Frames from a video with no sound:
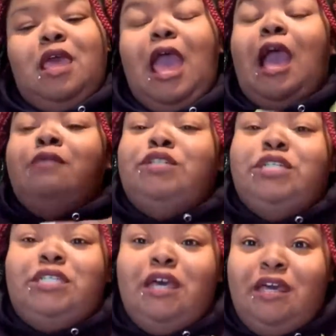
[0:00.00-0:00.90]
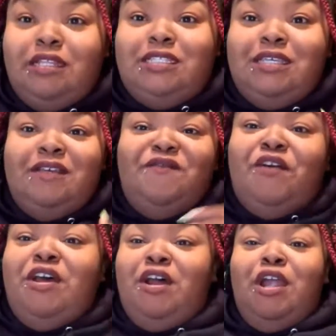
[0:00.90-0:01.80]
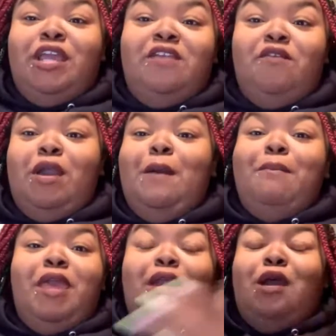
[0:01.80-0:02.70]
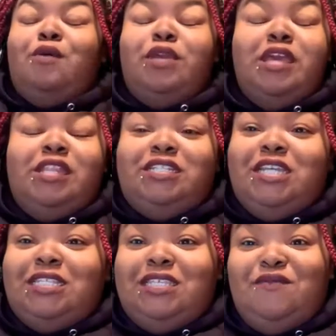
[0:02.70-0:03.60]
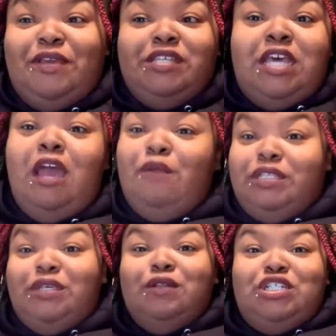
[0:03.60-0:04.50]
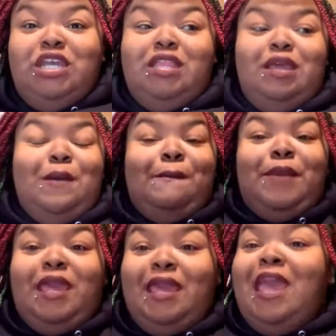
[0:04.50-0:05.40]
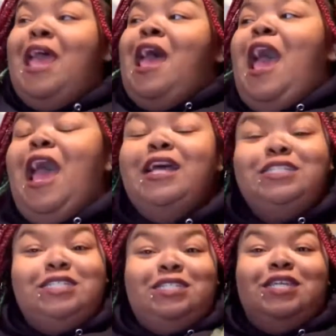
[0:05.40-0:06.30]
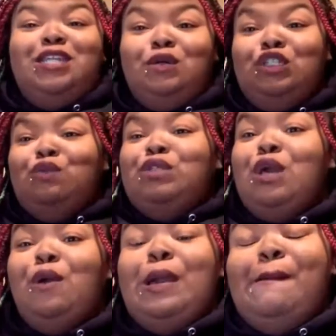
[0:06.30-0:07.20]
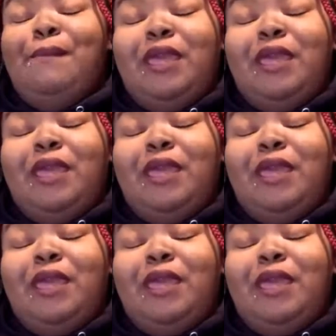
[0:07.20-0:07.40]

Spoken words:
I'm just honored for her to even come back on Kelly J TV because I already told her she had to come back. I just didn't know she was going to come